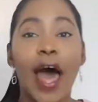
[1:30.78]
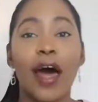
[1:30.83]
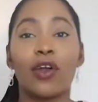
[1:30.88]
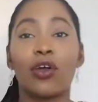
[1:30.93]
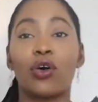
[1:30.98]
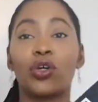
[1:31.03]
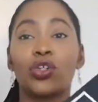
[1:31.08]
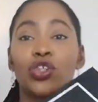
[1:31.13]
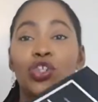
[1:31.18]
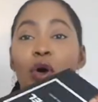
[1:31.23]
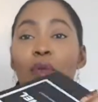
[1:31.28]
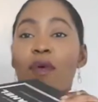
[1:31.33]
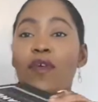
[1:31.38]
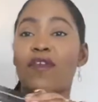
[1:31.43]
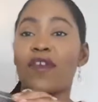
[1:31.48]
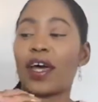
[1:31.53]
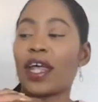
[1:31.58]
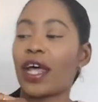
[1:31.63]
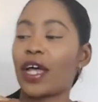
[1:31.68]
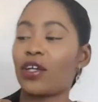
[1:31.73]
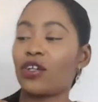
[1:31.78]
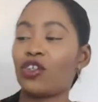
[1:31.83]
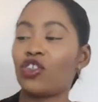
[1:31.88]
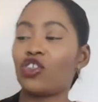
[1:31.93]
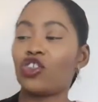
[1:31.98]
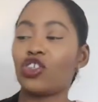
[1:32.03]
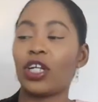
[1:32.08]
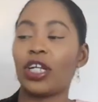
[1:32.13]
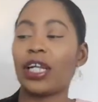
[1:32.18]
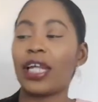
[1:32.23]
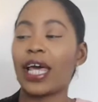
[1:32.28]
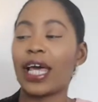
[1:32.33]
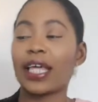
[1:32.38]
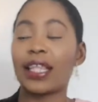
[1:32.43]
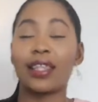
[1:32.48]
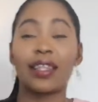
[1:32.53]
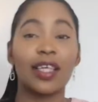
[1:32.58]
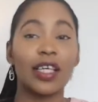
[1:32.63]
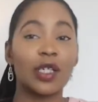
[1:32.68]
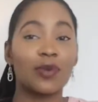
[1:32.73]
And on top of that, I usually lay
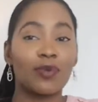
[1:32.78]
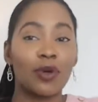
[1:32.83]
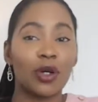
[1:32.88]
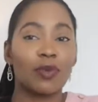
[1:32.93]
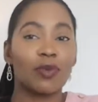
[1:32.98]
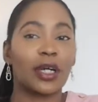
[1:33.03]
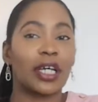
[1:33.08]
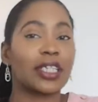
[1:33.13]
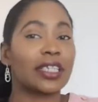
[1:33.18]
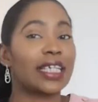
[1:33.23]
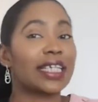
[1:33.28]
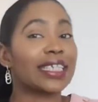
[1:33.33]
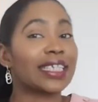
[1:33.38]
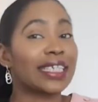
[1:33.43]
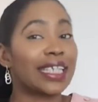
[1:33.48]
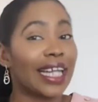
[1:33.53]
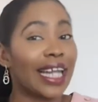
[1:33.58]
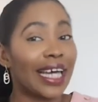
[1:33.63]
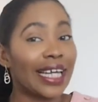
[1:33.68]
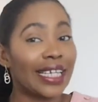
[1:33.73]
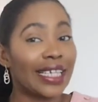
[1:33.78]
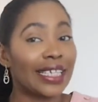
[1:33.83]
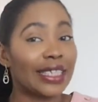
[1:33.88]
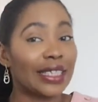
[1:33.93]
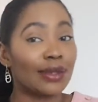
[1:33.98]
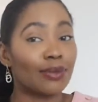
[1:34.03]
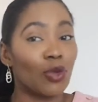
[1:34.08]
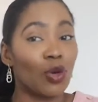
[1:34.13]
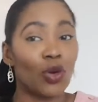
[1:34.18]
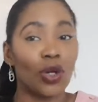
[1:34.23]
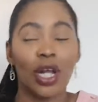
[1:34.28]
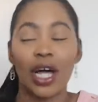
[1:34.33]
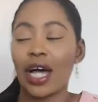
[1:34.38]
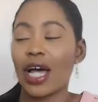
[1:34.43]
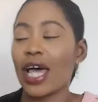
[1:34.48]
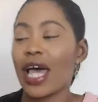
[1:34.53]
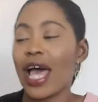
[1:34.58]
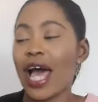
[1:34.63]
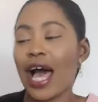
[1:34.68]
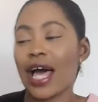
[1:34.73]
this book because it's slightly smaller.
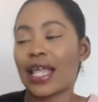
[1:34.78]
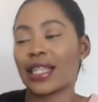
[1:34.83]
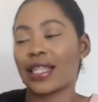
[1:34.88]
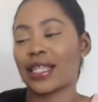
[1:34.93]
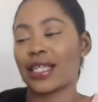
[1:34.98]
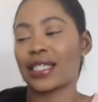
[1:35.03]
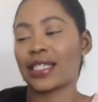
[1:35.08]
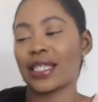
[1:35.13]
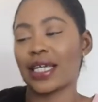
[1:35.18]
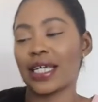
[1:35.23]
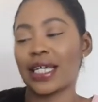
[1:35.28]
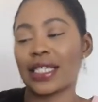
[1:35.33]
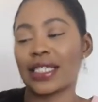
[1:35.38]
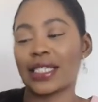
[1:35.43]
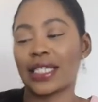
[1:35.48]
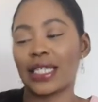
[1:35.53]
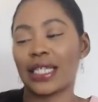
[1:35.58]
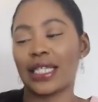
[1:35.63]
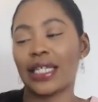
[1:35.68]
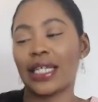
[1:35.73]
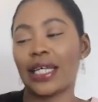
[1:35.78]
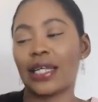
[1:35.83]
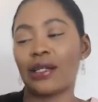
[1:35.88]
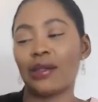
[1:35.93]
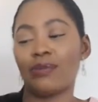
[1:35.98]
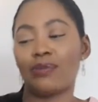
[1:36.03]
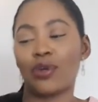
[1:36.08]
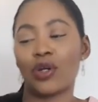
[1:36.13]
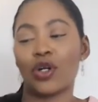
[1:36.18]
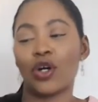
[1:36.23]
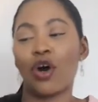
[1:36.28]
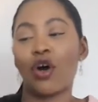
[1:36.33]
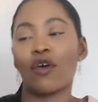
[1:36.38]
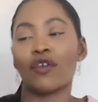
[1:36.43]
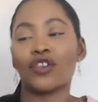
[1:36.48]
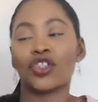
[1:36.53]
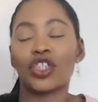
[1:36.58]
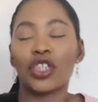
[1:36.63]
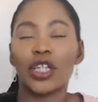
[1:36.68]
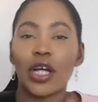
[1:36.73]
And this is The Little Book
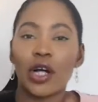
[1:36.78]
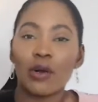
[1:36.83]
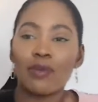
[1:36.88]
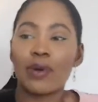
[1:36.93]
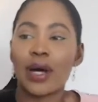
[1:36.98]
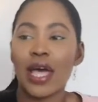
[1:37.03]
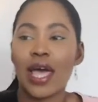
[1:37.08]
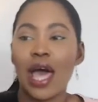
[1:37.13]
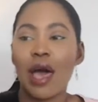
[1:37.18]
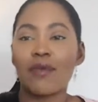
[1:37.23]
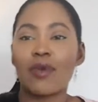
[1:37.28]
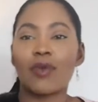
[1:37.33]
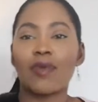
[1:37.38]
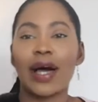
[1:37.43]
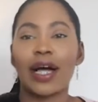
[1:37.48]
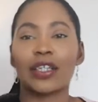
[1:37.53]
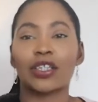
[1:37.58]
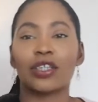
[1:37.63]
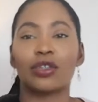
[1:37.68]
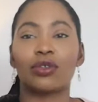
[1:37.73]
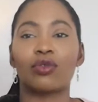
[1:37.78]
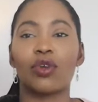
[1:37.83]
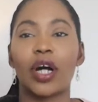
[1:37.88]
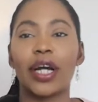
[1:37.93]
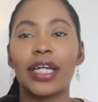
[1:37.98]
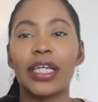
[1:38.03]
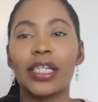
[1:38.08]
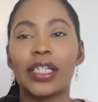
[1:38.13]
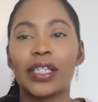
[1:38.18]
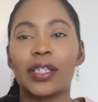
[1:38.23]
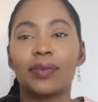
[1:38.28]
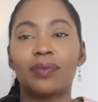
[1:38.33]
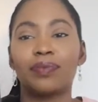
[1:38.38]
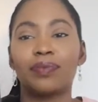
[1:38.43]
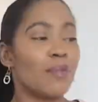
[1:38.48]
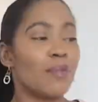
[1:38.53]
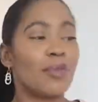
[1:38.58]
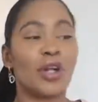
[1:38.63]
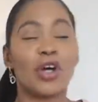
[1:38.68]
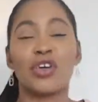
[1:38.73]
of Chanel by Emma Baxter Wright.
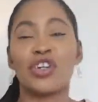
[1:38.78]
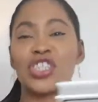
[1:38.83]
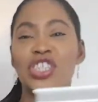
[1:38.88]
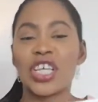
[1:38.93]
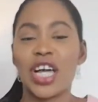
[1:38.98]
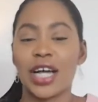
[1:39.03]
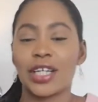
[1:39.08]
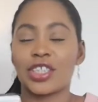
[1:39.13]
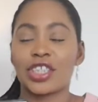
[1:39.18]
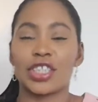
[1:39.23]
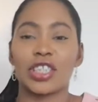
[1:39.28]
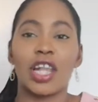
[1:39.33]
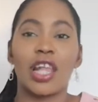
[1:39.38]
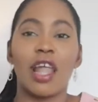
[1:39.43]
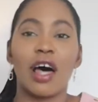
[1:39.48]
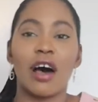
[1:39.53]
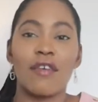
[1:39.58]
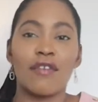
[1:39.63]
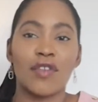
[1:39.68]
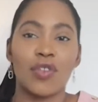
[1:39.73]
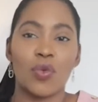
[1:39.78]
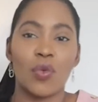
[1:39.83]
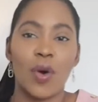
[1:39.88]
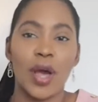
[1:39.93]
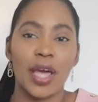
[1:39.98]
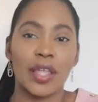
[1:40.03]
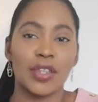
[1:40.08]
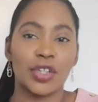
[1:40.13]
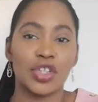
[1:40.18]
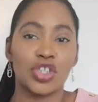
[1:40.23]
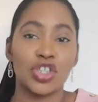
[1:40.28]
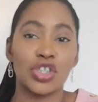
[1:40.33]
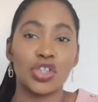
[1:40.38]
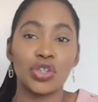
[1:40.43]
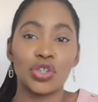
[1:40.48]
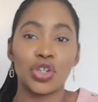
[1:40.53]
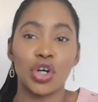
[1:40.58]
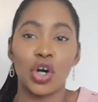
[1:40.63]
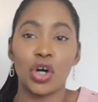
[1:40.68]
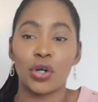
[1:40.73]
But honestly, I just love the way the
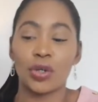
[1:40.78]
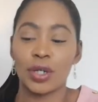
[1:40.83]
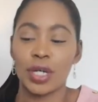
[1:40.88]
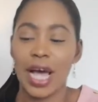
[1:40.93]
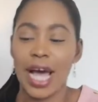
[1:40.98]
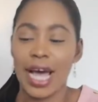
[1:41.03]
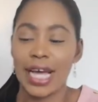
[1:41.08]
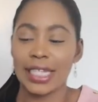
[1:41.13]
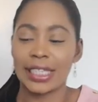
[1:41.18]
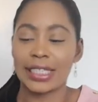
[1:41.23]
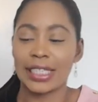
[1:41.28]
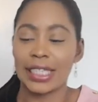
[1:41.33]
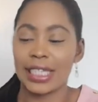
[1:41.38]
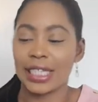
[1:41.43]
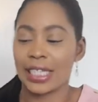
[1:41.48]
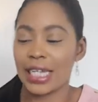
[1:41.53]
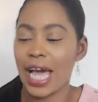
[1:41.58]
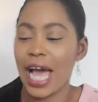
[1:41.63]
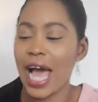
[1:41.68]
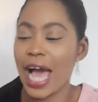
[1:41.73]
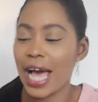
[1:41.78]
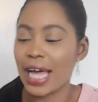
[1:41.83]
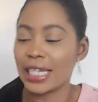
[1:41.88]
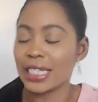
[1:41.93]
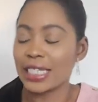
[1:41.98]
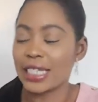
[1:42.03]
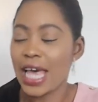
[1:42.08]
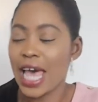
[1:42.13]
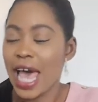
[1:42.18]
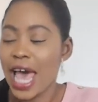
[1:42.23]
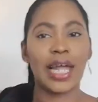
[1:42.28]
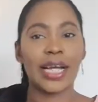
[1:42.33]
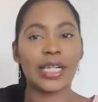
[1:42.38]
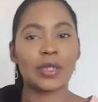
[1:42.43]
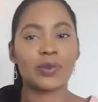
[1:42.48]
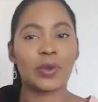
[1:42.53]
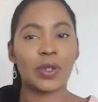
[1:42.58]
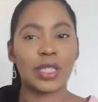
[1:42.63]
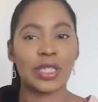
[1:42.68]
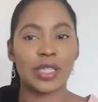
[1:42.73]
two go hand in hand. I like
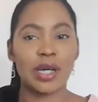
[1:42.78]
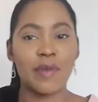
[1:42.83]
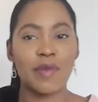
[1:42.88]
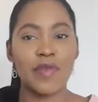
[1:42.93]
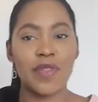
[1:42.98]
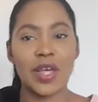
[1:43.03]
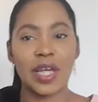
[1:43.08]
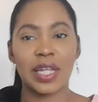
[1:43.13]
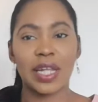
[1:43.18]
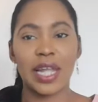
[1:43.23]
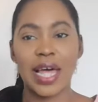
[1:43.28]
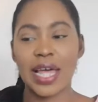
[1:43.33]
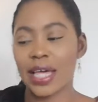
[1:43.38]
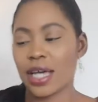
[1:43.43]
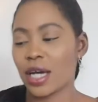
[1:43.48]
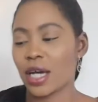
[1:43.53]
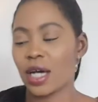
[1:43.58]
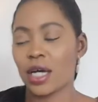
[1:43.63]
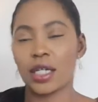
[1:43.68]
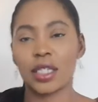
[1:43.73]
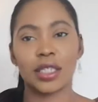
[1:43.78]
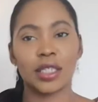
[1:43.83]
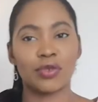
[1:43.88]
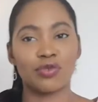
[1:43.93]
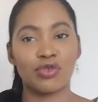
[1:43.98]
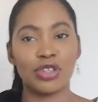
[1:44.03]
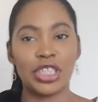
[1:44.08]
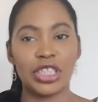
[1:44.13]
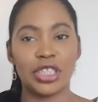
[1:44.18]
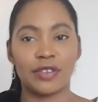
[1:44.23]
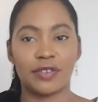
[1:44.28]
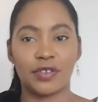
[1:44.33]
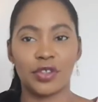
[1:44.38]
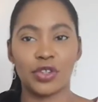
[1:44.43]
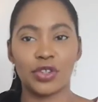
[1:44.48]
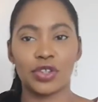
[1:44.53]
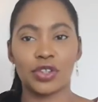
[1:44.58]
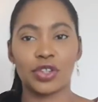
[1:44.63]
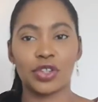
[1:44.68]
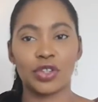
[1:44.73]
to put something like uh, some reed
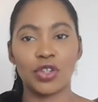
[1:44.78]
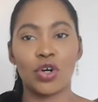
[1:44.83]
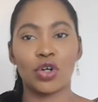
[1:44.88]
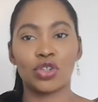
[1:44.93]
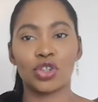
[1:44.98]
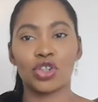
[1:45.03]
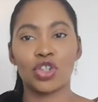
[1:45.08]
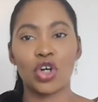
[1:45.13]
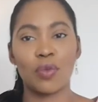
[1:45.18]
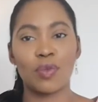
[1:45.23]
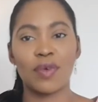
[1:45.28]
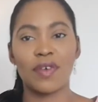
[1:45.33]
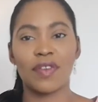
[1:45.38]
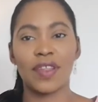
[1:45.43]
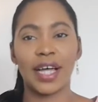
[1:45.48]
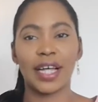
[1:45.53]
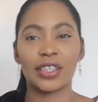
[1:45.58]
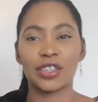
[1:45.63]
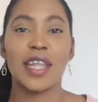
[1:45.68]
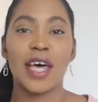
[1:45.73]
diffusers on top of that.